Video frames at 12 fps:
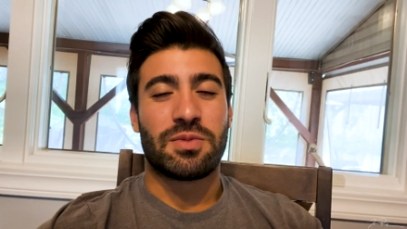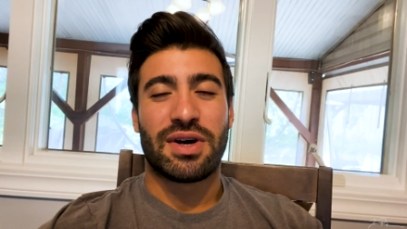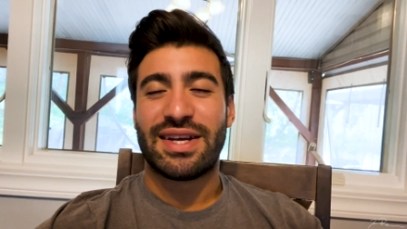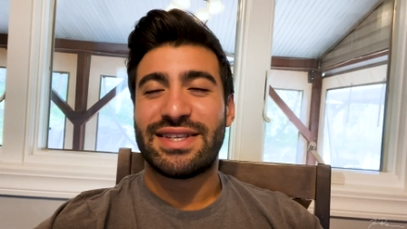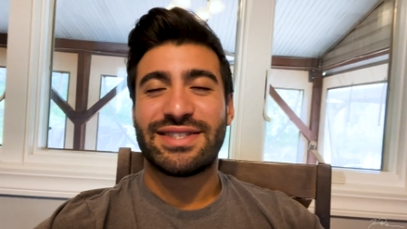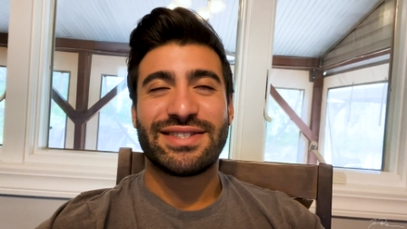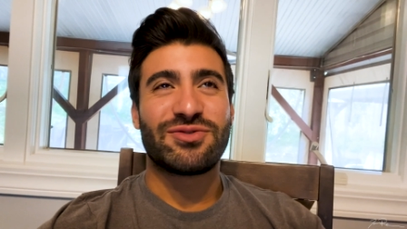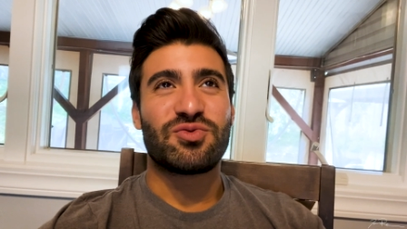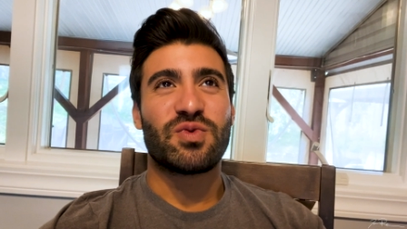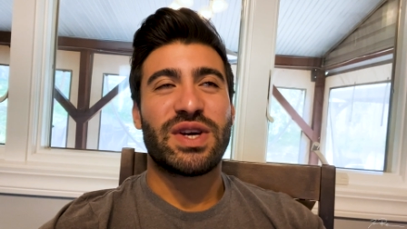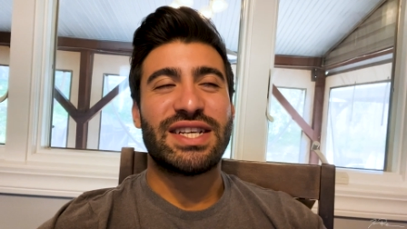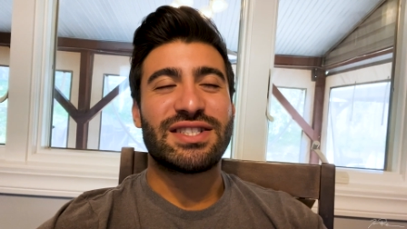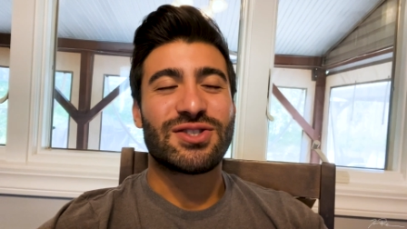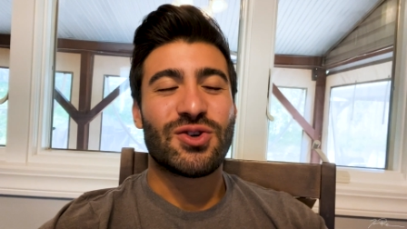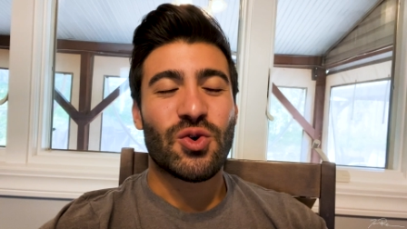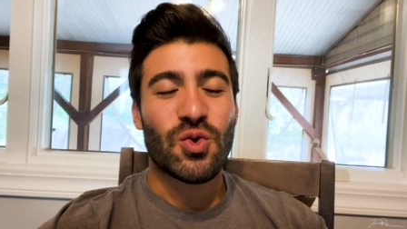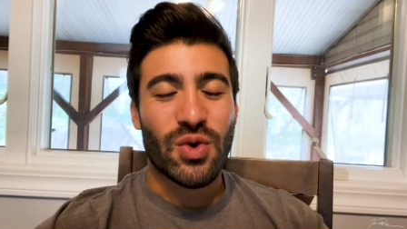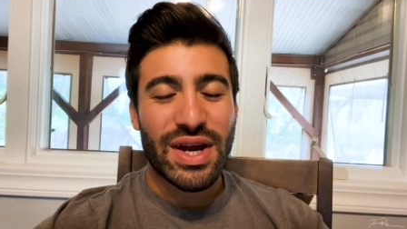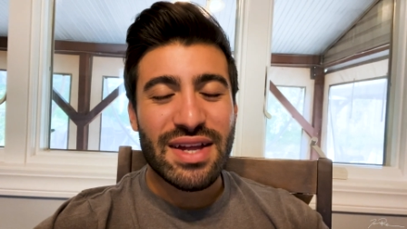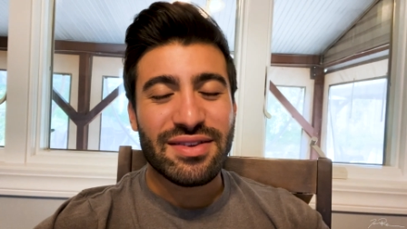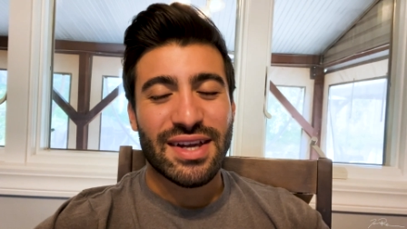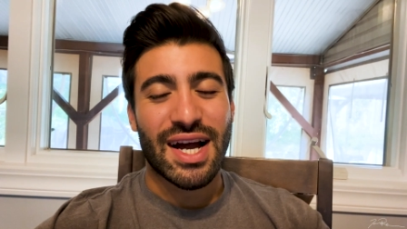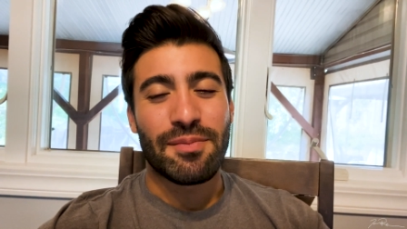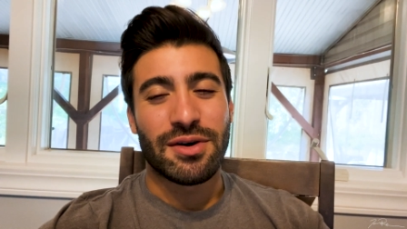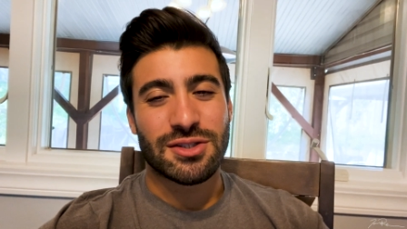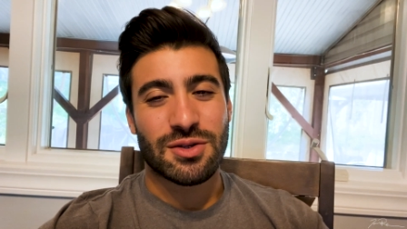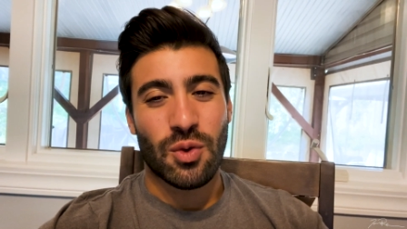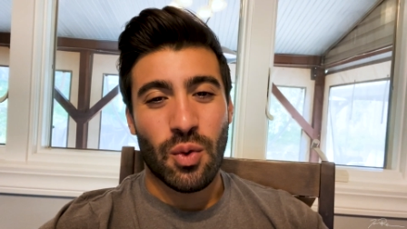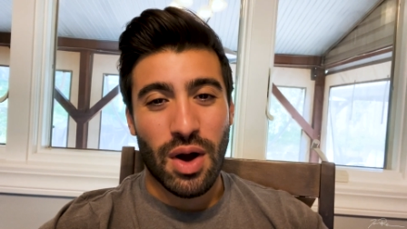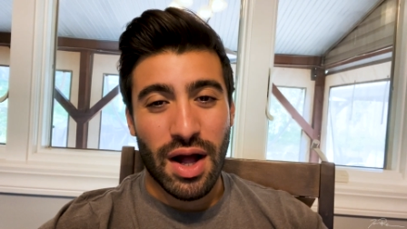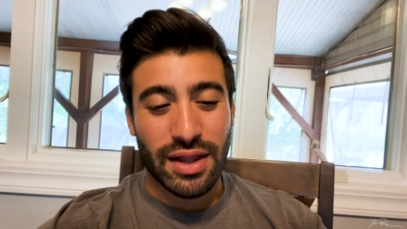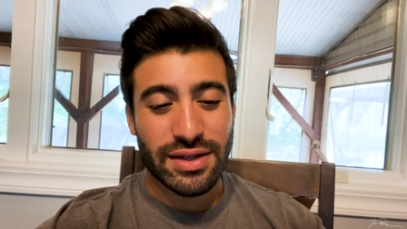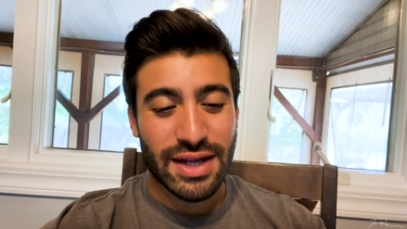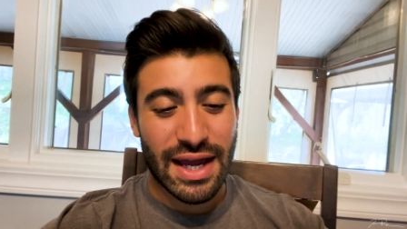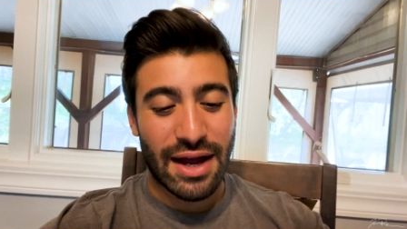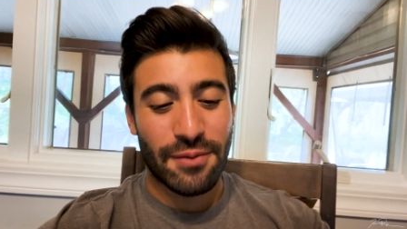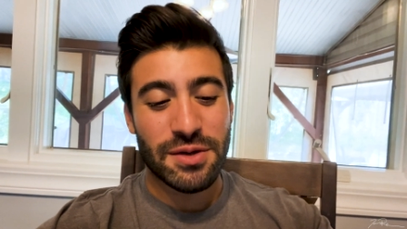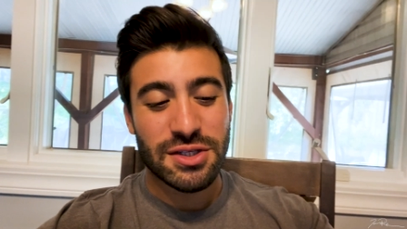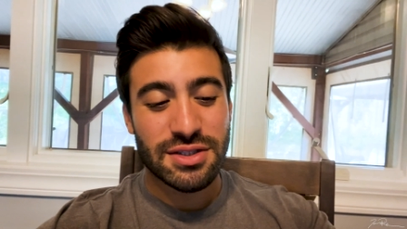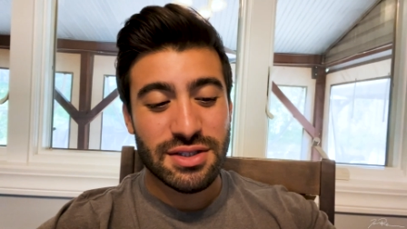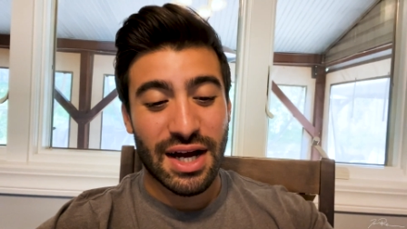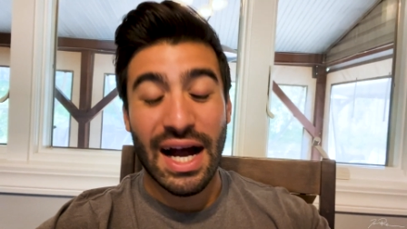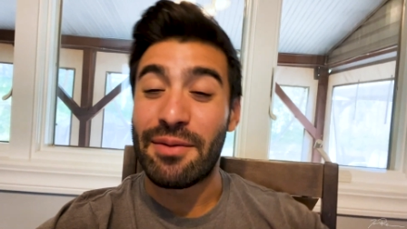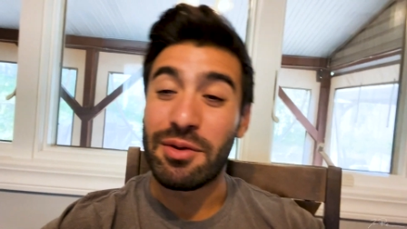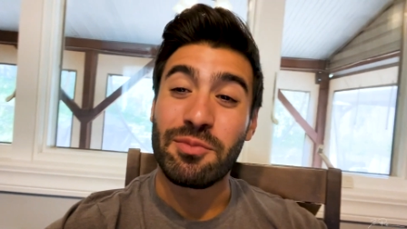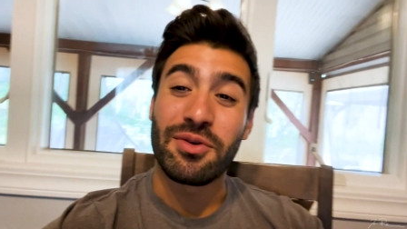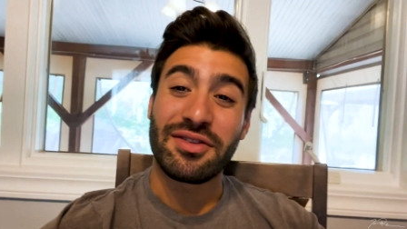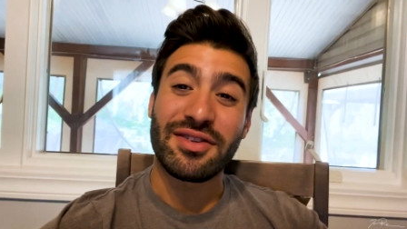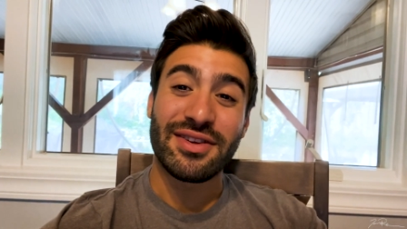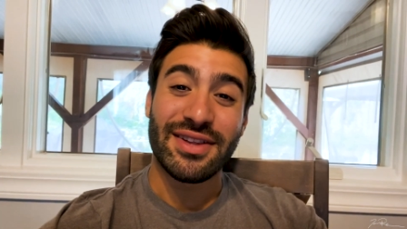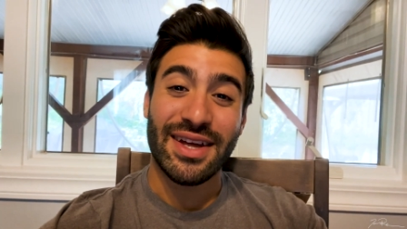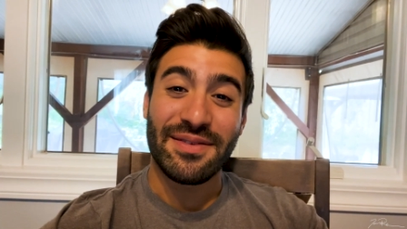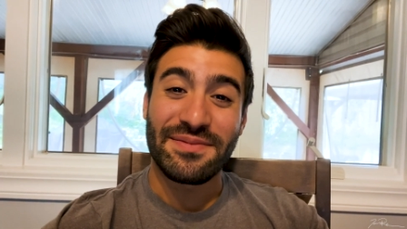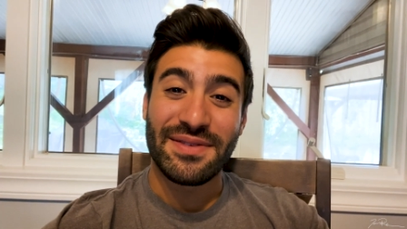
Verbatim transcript: But it's just it's crazy how much quality, how much time he puts into them.